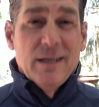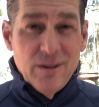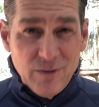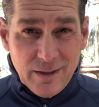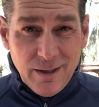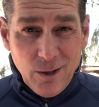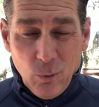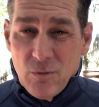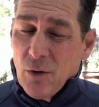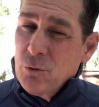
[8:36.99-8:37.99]
even.
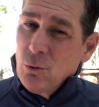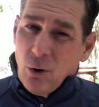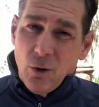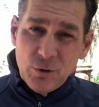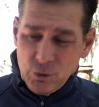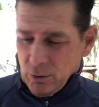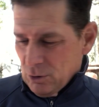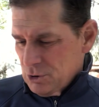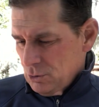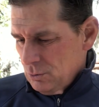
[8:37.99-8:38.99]
We've gone through all the trail
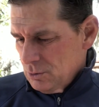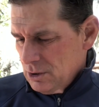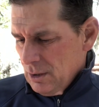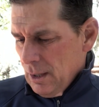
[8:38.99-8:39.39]
shoes.